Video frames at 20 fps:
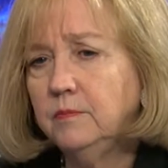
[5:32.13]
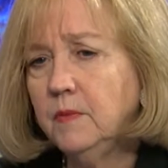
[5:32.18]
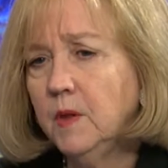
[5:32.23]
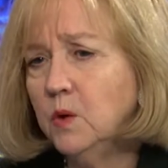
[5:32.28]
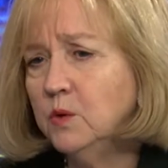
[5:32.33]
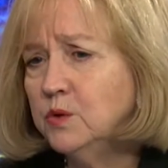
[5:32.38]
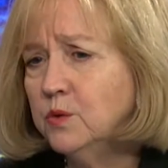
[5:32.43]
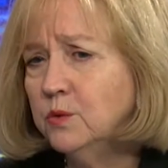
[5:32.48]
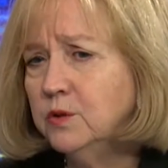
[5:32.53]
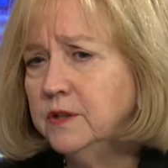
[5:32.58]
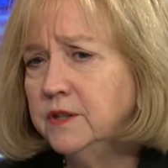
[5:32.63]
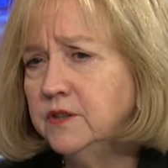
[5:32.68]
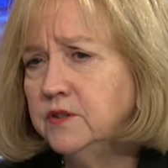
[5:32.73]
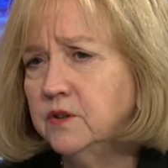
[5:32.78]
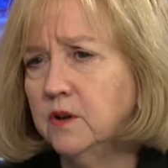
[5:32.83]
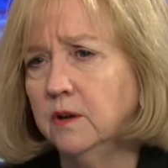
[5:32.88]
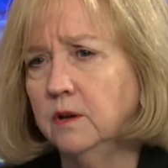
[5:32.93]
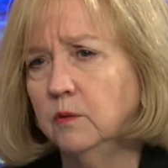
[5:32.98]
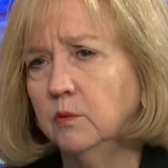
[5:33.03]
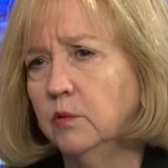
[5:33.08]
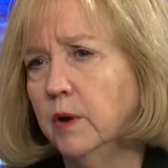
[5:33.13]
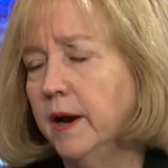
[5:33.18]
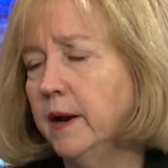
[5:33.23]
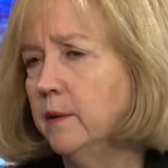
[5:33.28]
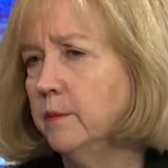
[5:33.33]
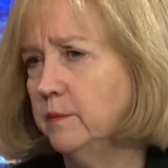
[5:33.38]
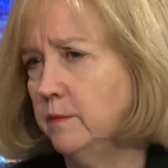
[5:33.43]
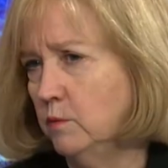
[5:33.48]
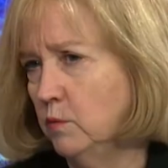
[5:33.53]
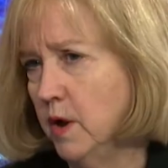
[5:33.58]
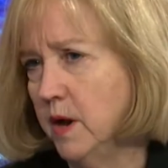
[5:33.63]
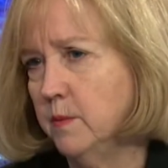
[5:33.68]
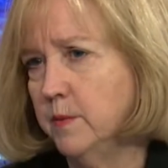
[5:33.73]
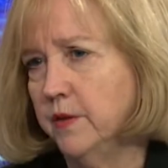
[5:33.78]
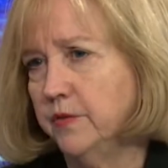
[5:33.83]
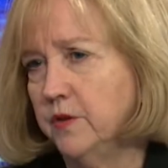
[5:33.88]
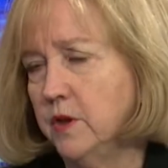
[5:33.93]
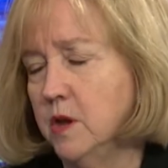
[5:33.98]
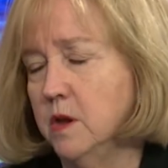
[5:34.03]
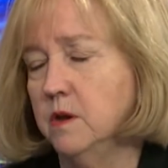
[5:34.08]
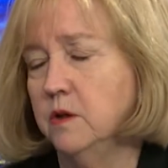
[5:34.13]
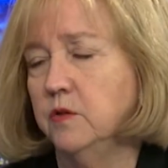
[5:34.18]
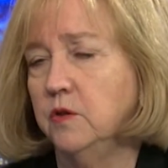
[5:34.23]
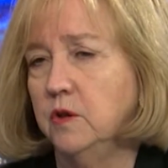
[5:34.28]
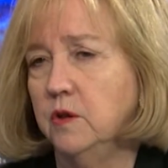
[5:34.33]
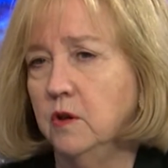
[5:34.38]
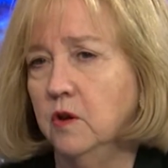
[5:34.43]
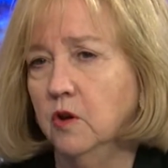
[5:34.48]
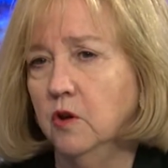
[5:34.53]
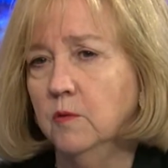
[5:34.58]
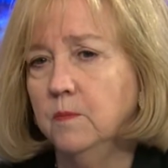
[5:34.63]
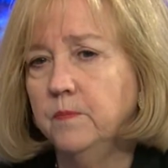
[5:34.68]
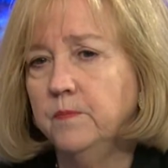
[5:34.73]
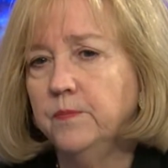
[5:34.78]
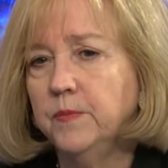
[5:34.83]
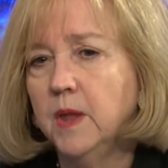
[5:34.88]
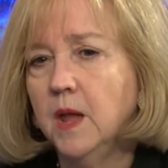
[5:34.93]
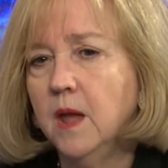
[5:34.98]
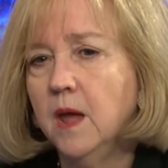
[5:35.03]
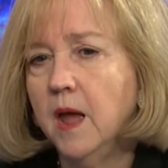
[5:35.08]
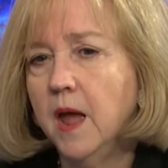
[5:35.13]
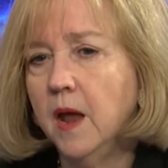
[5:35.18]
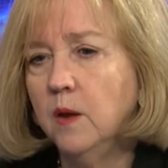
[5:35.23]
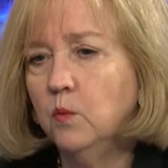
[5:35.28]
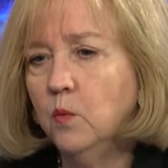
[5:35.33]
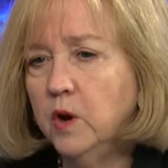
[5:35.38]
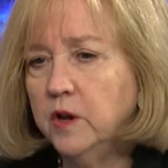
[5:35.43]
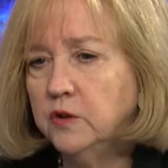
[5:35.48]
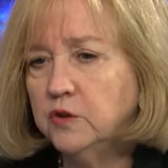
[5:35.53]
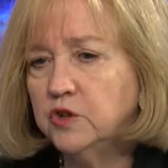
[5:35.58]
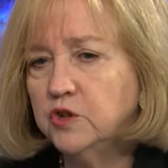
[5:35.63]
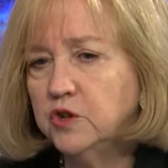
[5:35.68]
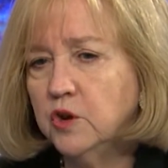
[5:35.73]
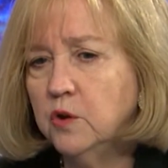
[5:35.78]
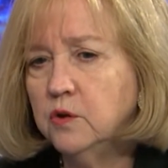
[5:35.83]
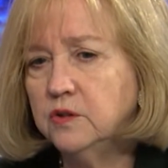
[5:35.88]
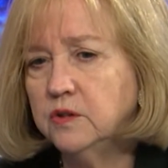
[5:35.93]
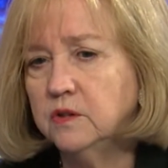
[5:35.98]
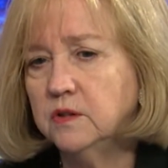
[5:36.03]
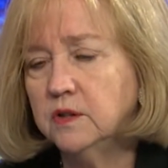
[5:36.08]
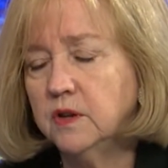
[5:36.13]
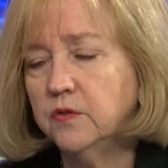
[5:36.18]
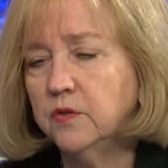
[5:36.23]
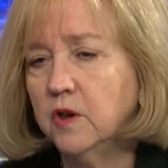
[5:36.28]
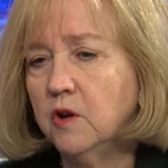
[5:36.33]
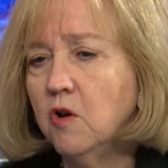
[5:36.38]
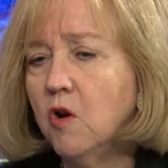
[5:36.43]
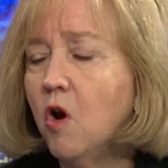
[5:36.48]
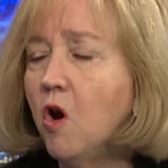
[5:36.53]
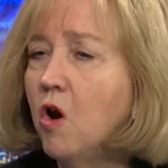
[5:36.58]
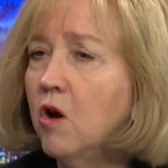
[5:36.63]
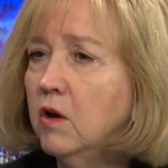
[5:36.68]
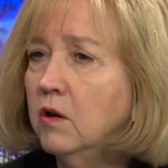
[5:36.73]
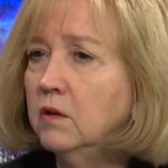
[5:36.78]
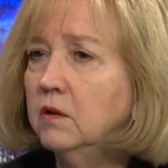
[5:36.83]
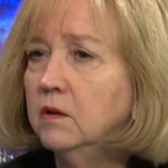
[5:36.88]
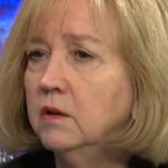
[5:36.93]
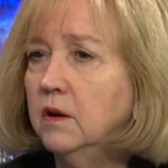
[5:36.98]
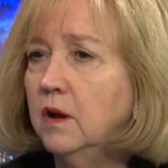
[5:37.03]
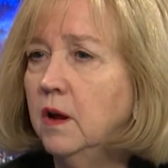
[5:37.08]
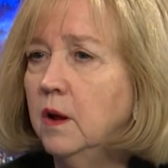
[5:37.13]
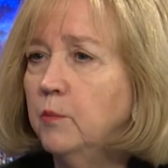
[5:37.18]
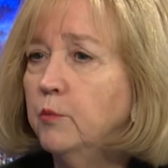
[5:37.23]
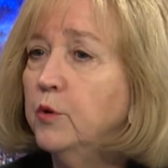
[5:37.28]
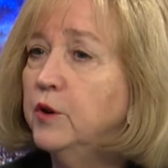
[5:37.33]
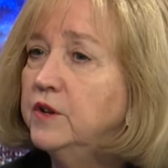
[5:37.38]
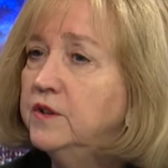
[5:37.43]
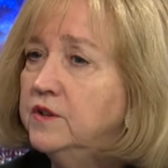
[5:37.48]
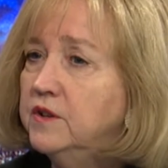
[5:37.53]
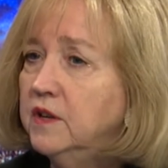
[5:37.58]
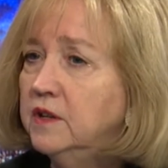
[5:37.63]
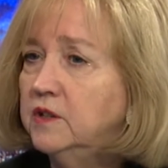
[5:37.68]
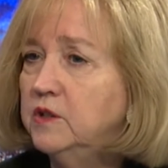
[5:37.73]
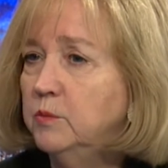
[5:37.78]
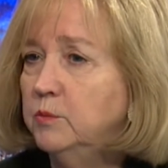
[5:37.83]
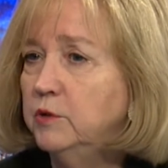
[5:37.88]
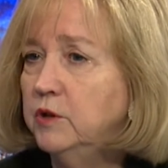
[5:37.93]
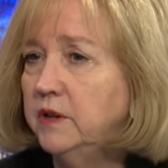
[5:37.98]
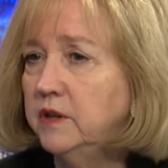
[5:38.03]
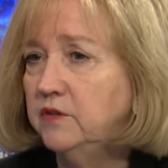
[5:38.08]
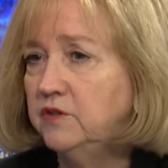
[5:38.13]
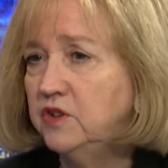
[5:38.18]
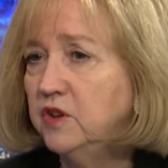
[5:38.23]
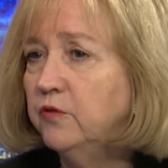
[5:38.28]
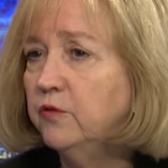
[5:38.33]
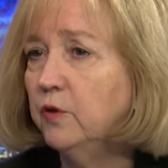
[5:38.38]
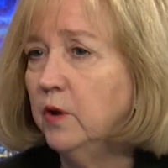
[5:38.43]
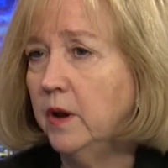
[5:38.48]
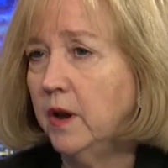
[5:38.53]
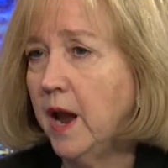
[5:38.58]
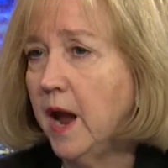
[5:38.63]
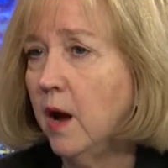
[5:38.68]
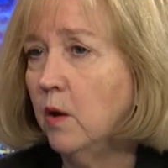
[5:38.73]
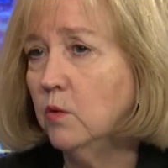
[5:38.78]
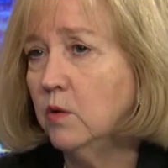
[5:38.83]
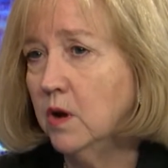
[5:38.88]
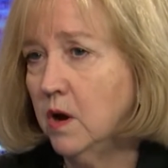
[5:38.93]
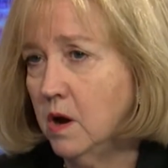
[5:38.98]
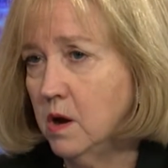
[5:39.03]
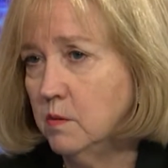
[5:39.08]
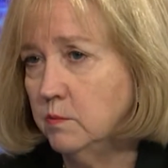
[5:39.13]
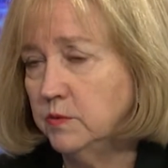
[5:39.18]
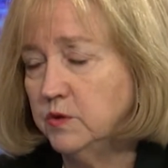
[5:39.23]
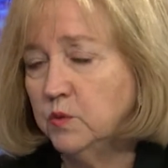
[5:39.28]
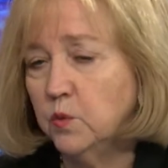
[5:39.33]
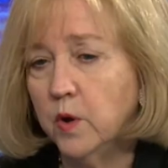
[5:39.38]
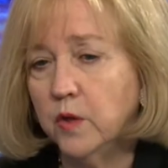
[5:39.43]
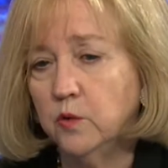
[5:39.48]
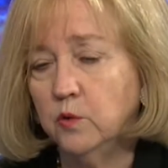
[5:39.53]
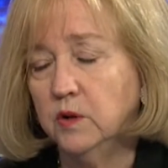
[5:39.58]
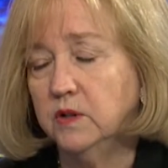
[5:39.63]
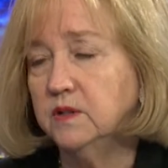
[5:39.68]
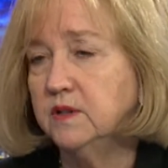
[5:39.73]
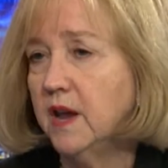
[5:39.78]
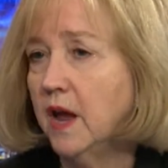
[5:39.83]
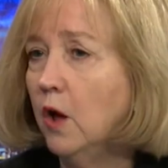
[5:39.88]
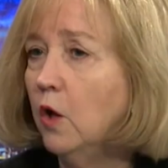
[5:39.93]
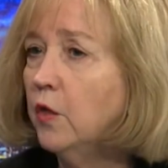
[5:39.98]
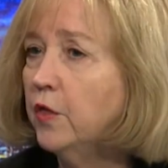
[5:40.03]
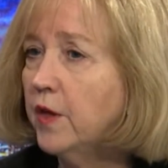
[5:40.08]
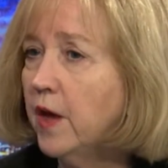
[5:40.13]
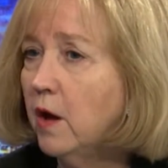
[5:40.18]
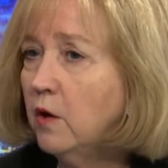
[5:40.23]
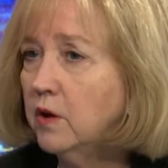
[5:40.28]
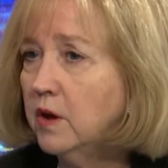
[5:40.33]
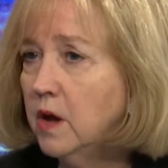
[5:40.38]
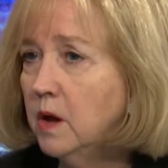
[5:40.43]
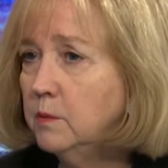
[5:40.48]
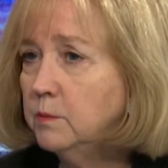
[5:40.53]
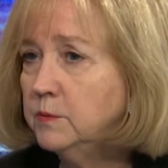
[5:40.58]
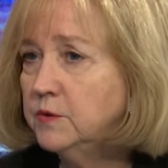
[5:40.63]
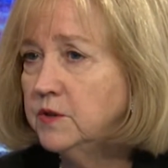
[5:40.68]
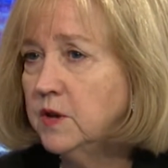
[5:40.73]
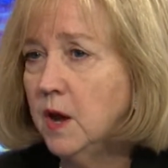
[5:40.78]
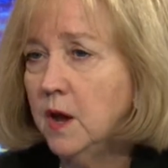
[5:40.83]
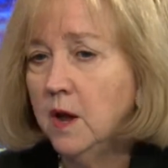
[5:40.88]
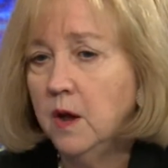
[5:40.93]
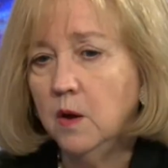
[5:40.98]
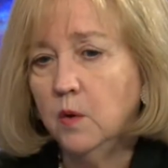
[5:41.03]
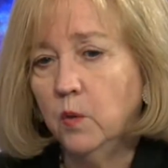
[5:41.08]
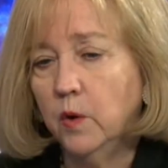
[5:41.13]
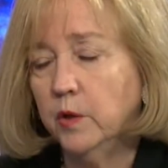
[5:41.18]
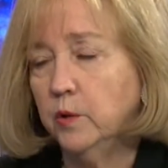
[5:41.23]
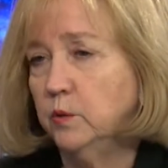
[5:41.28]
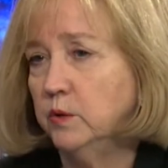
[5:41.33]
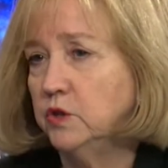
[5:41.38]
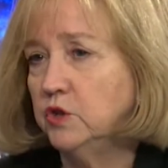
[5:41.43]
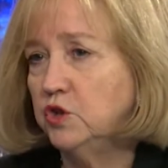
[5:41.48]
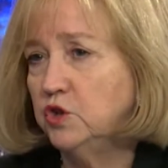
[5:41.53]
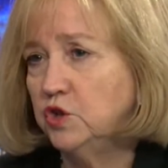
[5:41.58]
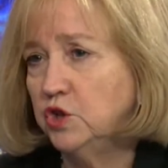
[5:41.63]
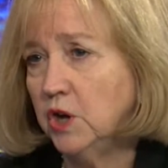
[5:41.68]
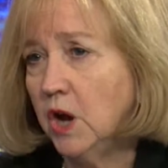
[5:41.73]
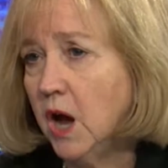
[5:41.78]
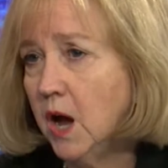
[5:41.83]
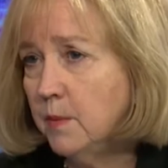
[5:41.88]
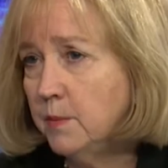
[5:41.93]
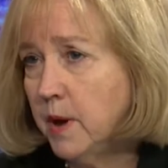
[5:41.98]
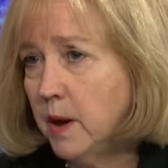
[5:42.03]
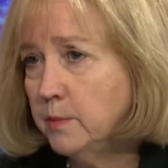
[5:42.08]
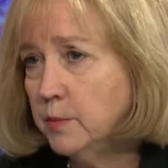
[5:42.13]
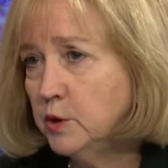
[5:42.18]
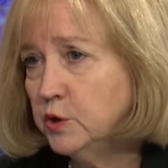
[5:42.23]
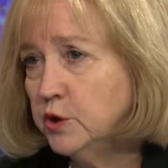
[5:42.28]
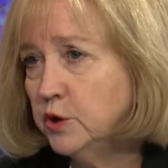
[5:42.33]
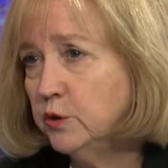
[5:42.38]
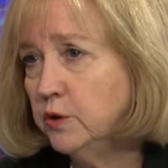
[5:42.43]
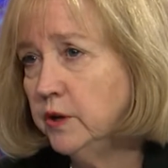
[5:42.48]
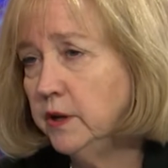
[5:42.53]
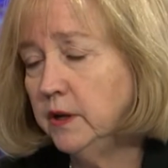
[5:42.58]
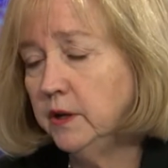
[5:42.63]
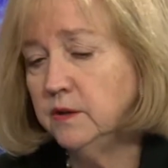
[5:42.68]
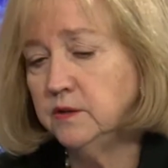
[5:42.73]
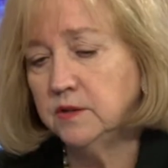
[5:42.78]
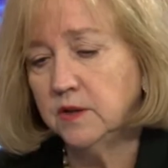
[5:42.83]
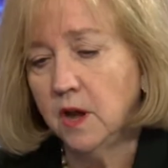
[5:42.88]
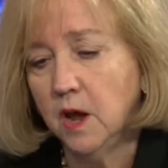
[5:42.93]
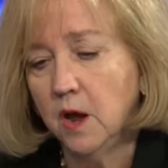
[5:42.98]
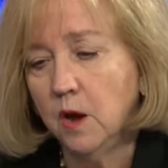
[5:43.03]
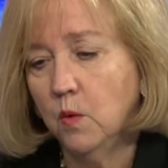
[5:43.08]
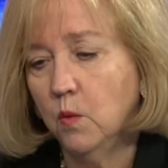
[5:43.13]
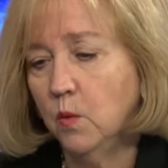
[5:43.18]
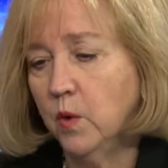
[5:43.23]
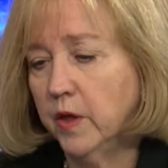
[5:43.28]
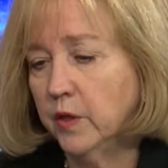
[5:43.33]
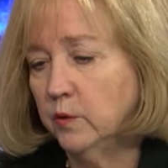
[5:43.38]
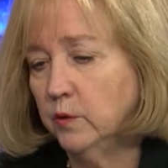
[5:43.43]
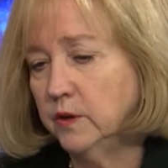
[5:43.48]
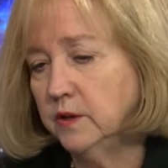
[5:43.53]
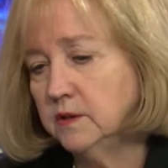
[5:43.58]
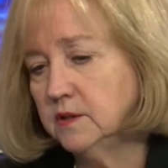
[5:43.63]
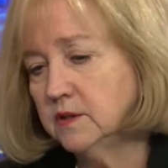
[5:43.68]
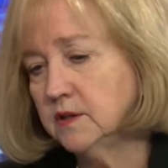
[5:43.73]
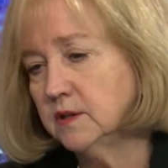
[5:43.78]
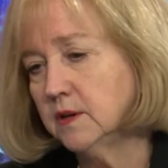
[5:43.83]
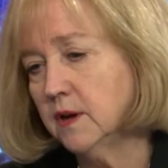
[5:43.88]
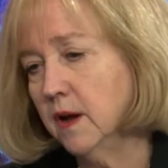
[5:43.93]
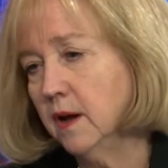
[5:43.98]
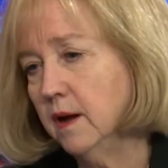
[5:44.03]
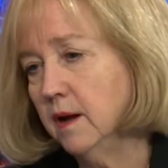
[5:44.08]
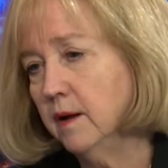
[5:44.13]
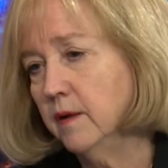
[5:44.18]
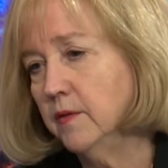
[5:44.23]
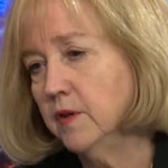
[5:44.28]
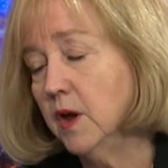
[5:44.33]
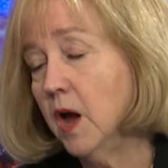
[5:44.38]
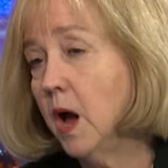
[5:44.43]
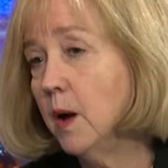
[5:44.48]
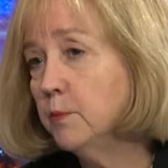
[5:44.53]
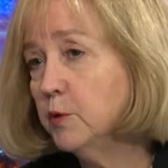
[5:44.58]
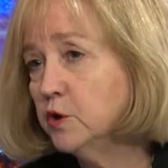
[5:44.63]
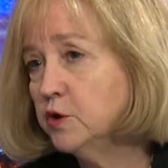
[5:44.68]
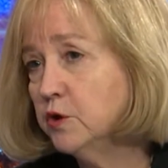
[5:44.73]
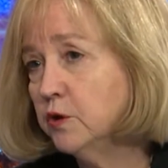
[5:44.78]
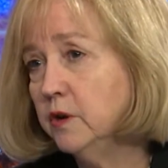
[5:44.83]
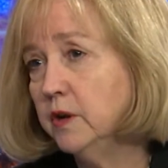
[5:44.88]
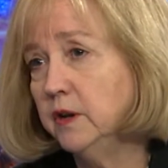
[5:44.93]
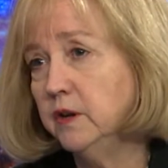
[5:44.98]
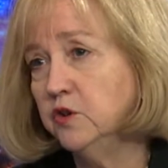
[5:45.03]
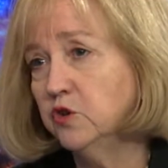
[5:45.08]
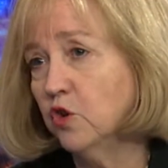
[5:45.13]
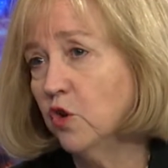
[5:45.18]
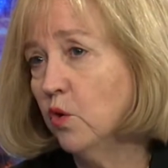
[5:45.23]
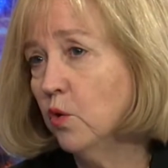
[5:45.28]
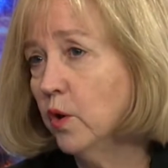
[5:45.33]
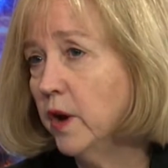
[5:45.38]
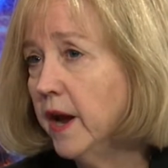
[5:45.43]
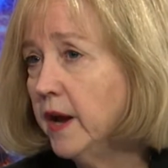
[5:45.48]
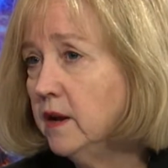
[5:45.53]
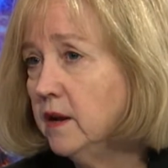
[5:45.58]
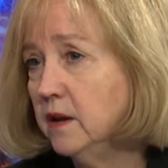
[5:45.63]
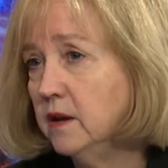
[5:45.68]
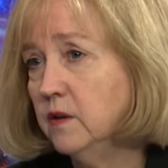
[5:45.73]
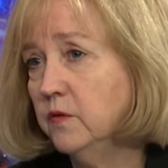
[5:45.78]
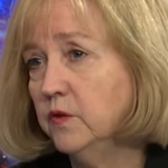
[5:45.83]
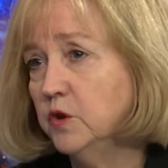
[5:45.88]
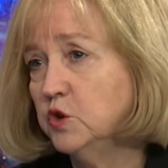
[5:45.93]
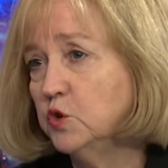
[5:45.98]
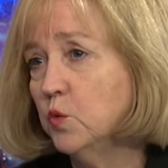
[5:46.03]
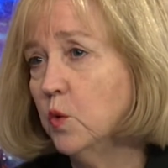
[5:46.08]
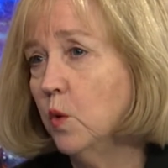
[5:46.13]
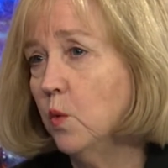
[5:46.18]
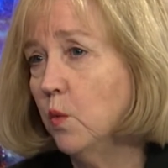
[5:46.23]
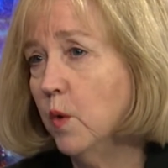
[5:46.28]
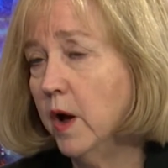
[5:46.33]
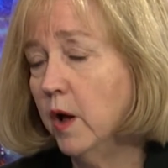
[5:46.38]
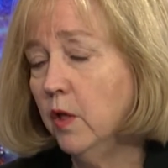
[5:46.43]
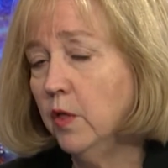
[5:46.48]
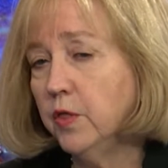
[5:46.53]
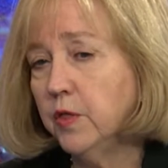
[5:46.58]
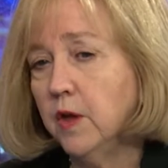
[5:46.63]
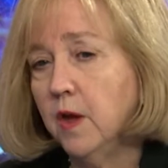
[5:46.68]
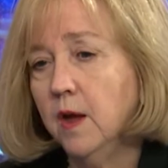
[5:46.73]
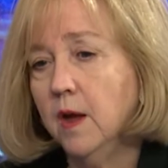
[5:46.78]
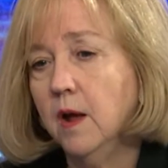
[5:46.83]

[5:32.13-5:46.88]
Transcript: It was released uh, right, up, right about the end of the year. And what it shows is that there are uh, predictably different outcomes, whether it's health outcomes, whether it's job opportunities, whether it's uh, the opportunity to create individual wealth.